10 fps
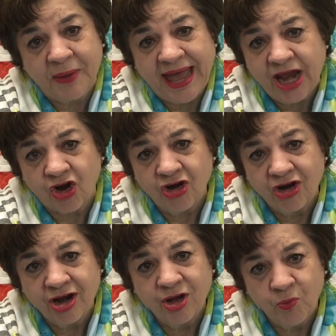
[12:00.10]
pair
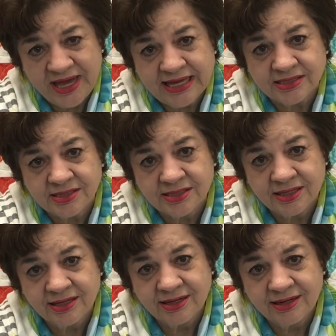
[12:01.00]
wins.
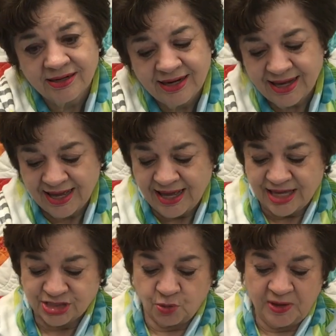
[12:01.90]

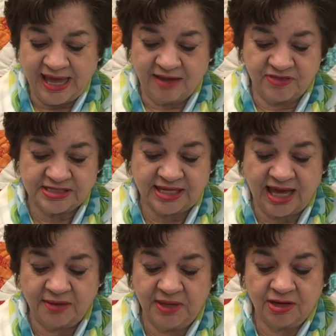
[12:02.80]
So we have this
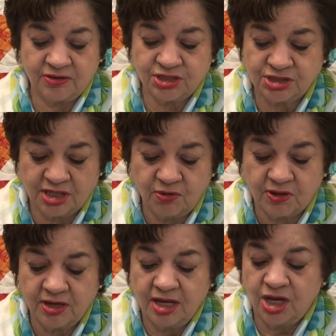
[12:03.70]
game here in the
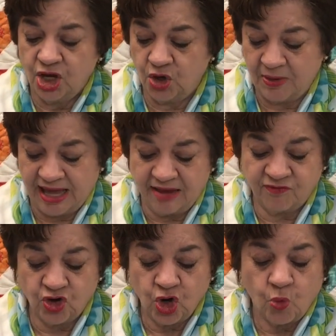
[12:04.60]
store.
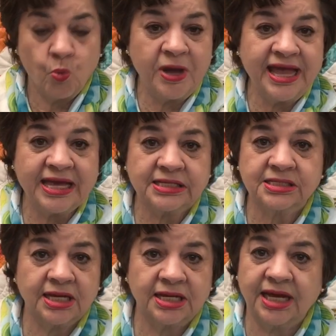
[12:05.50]
Whoever wins
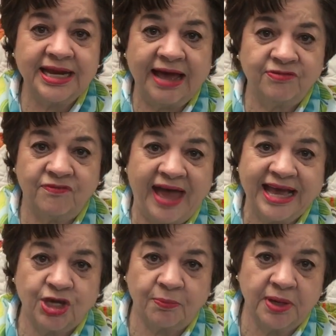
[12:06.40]
doesn't have to
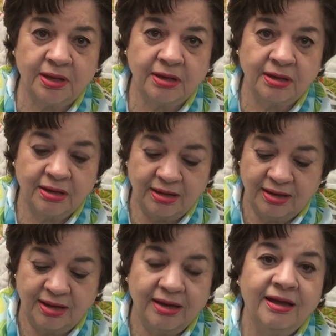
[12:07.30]
vacuum.
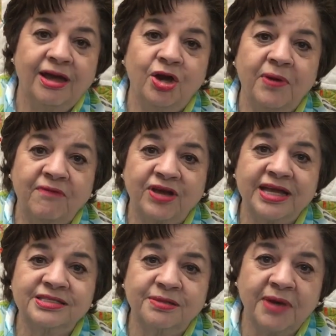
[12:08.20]
Whoever
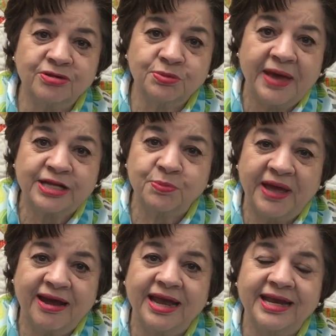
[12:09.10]
gets the most matched
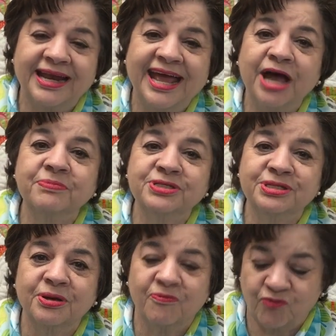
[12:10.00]
pair, and it helps
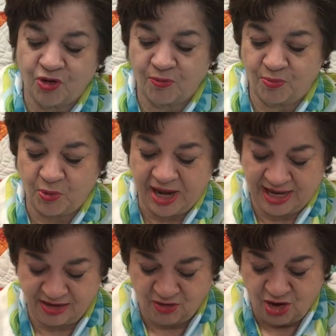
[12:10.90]
for our
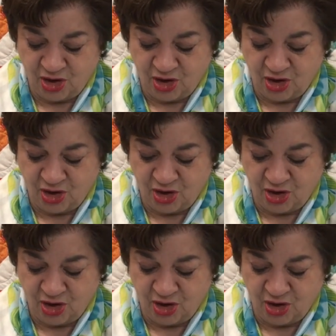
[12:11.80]
brain,